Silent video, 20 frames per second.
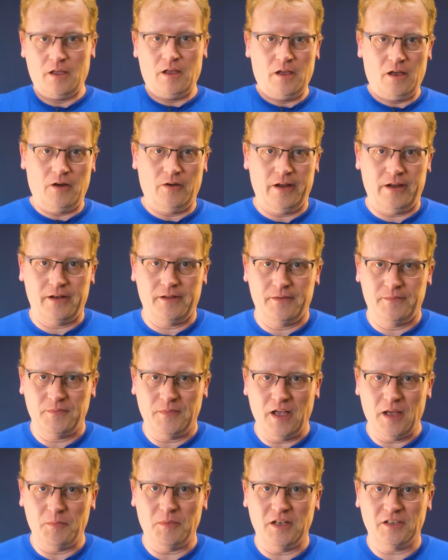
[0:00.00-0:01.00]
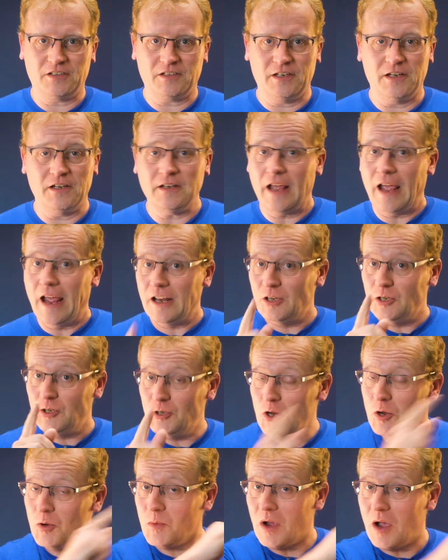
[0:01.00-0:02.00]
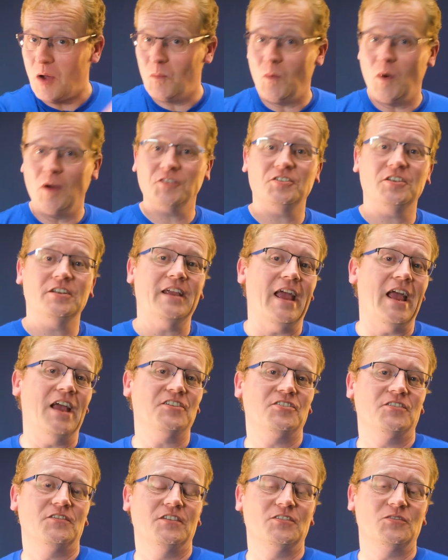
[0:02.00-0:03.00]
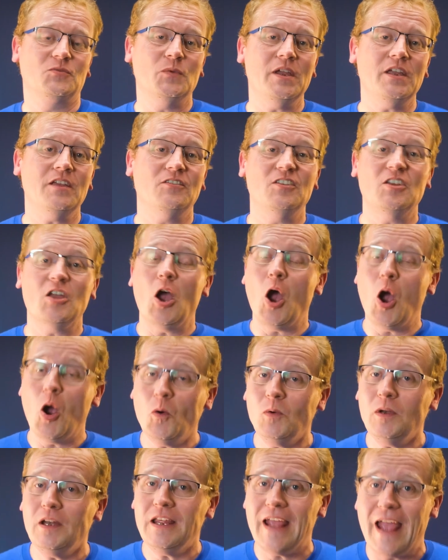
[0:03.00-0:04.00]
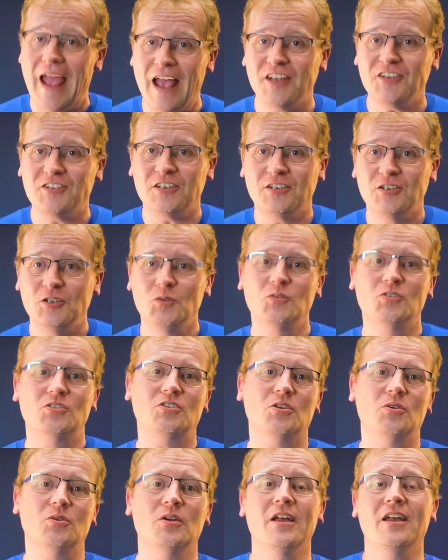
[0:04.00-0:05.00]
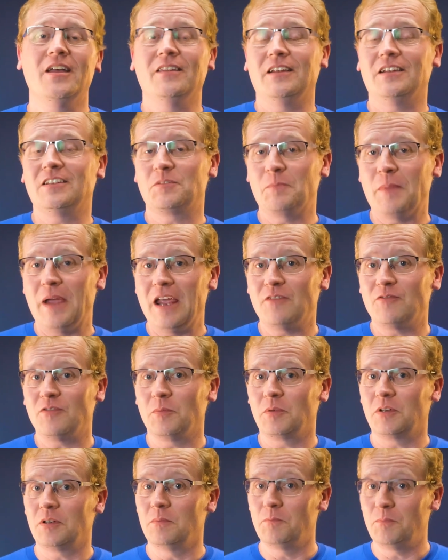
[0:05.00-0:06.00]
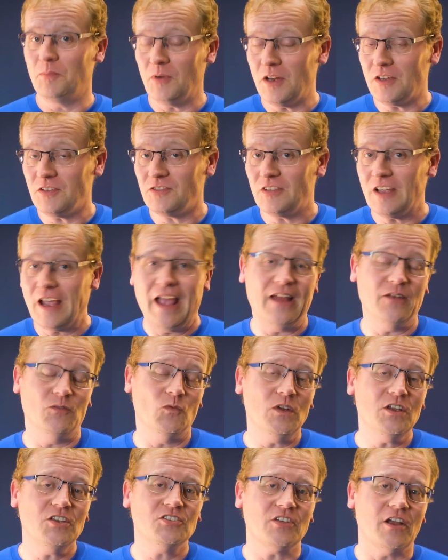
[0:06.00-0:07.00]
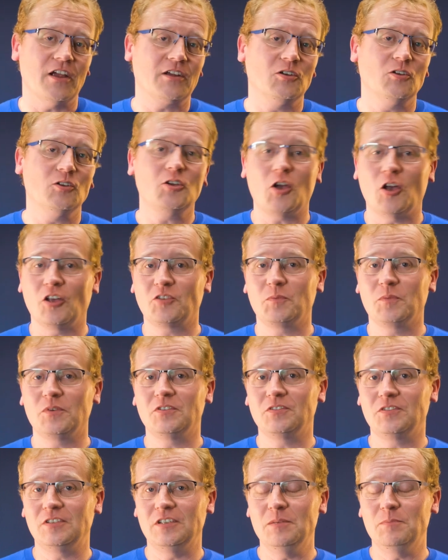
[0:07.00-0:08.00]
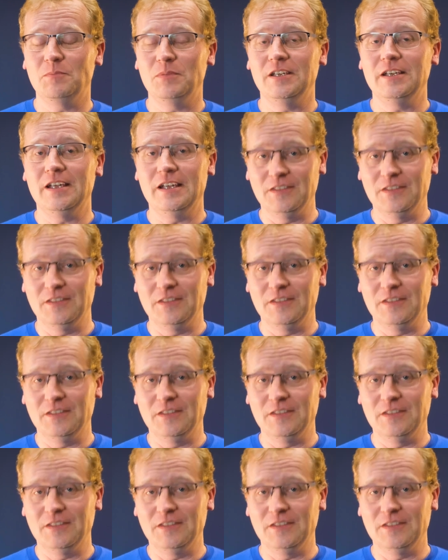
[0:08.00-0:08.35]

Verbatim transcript: All right, I'm Lars Klint, and you are watching Azure This Week, the only Azure news show that is made from compressed and recycled Cosmos DB